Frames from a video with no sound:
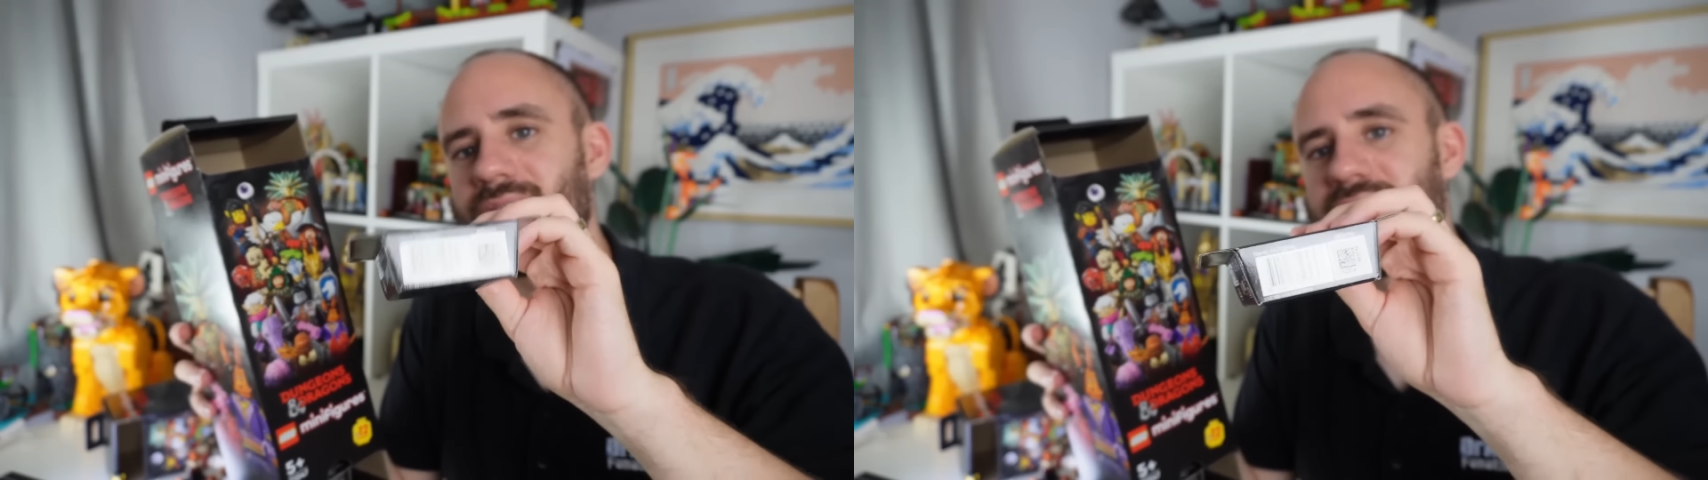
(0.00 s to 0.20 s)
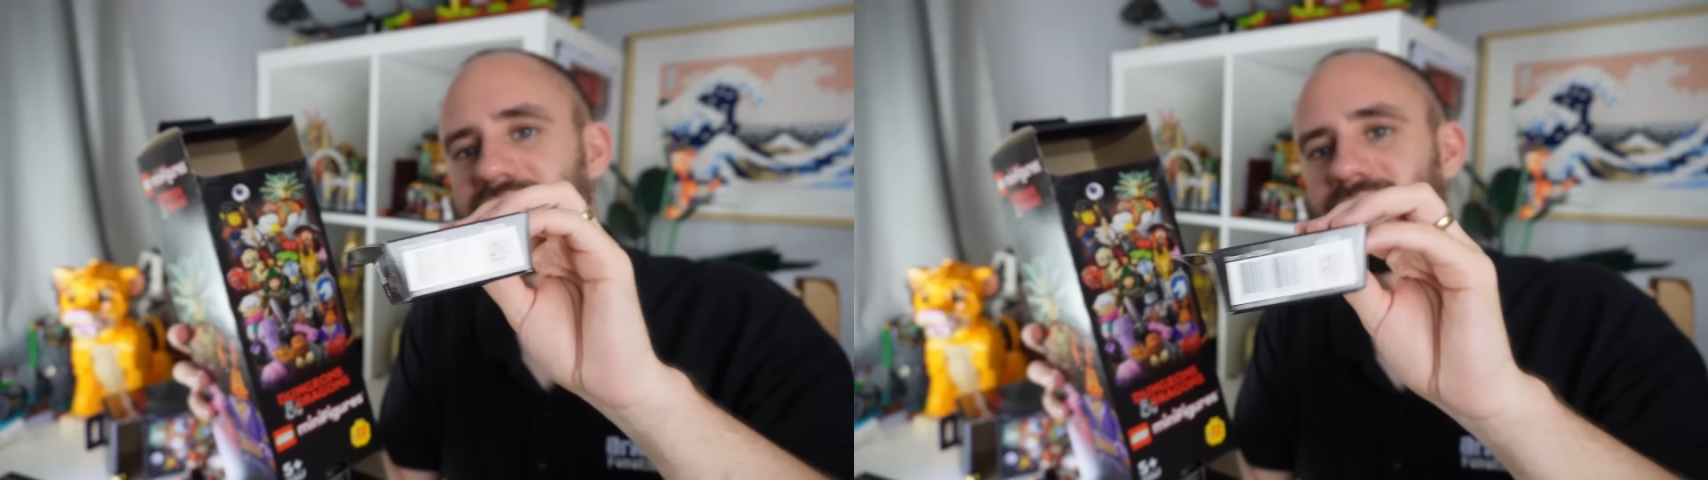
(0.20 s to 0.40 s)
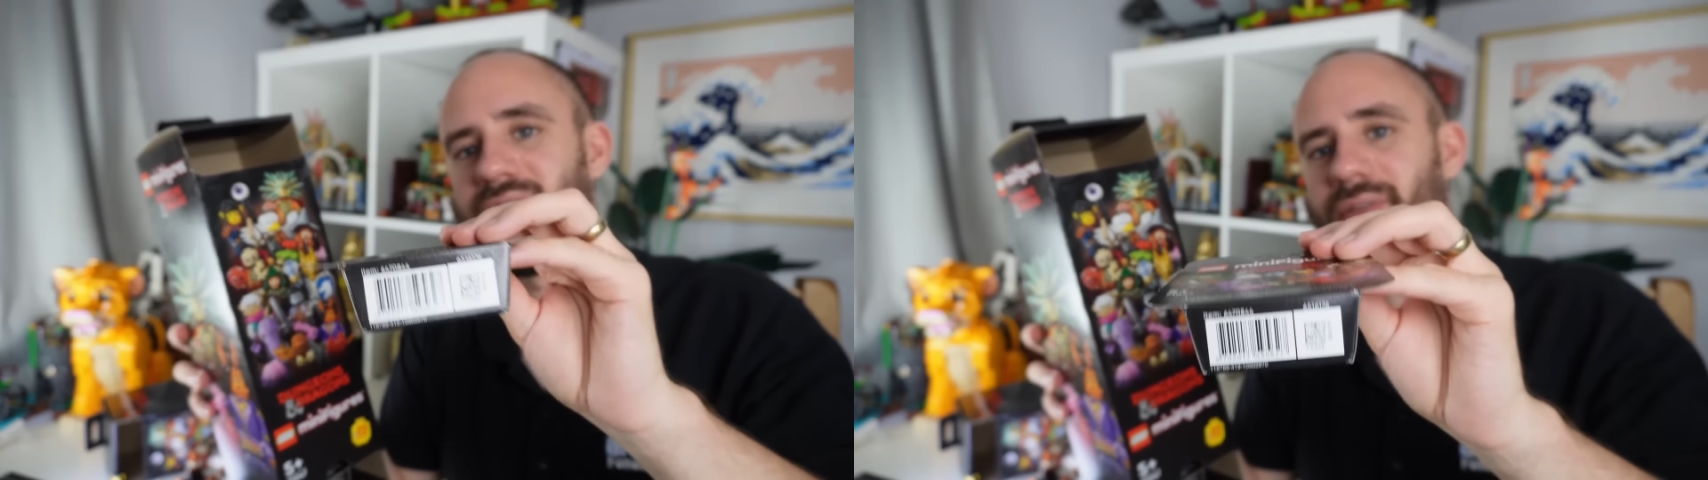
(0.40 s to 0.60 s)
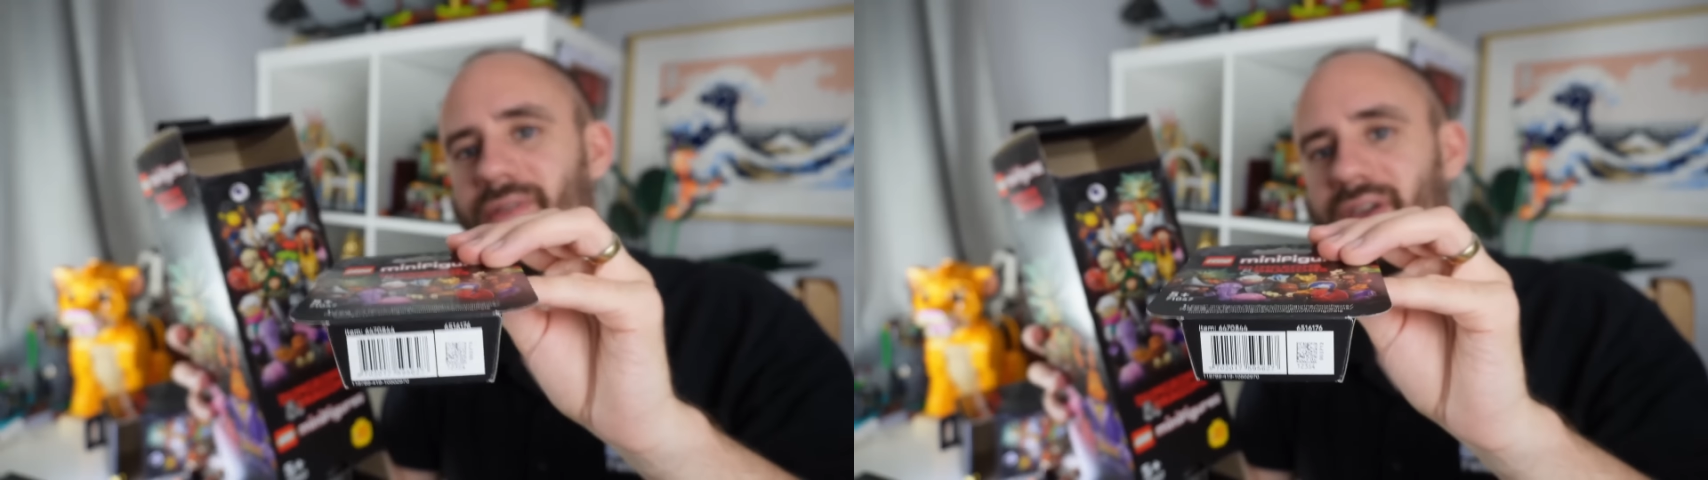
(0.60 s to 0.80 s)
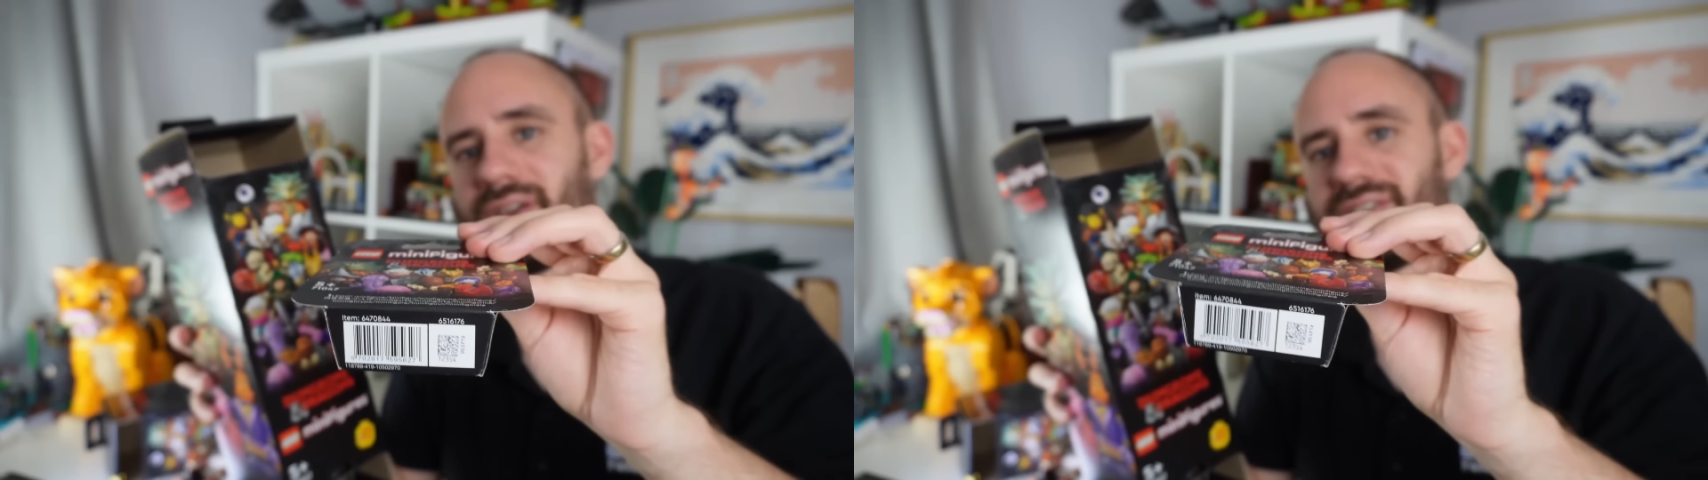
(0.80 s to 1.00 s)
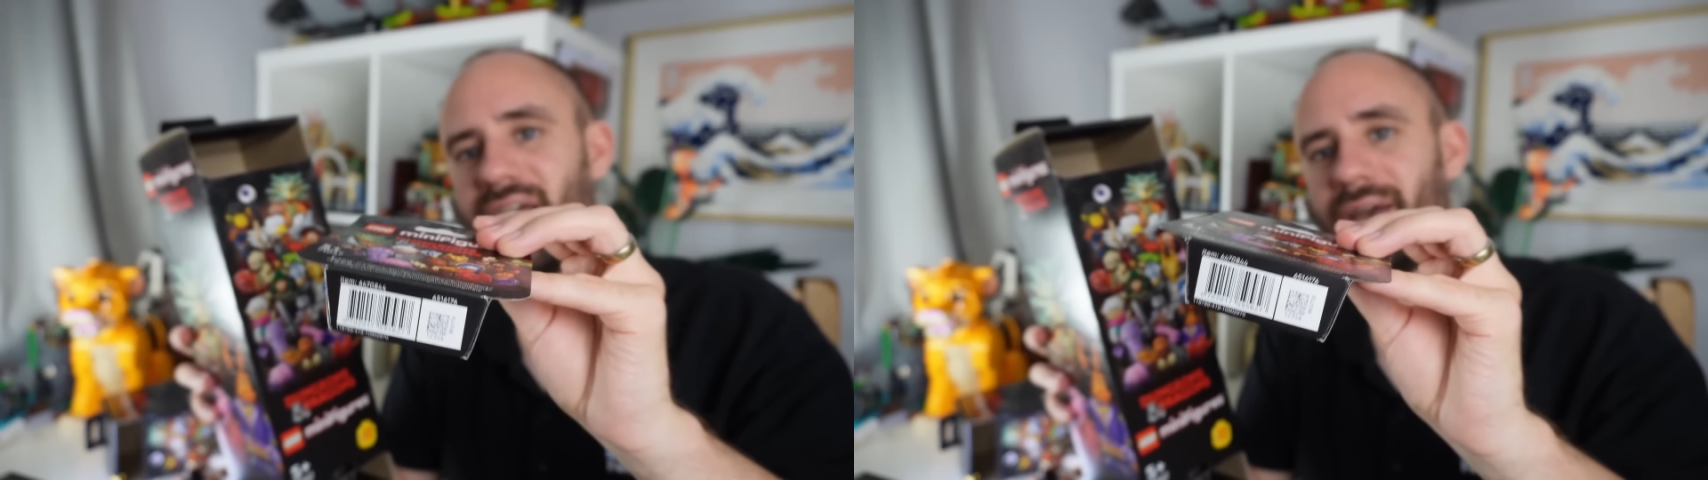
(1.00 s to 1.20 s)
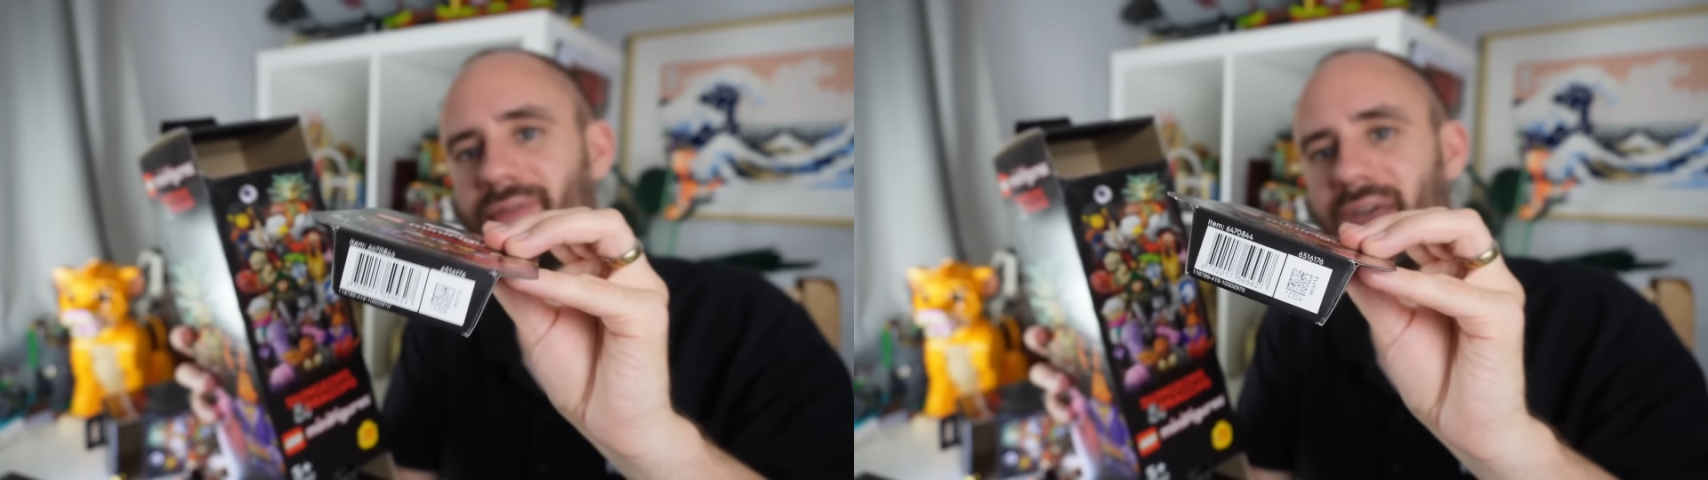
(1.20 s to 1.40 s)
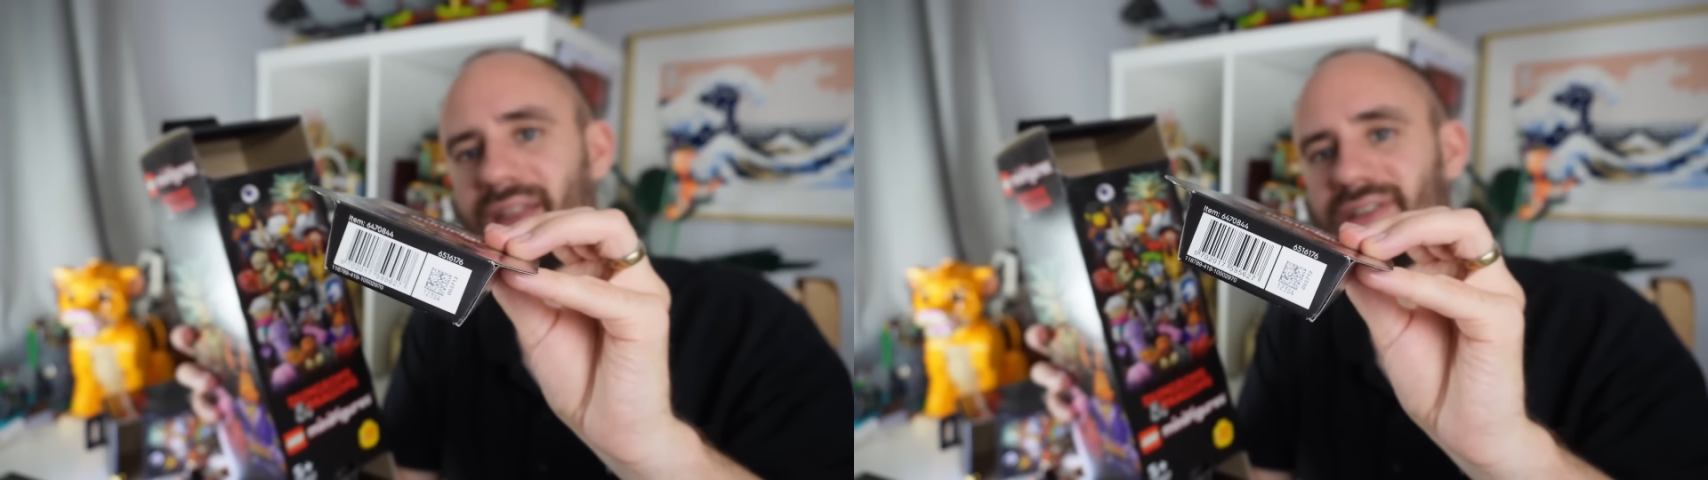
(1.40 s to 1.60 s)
These minifigures have that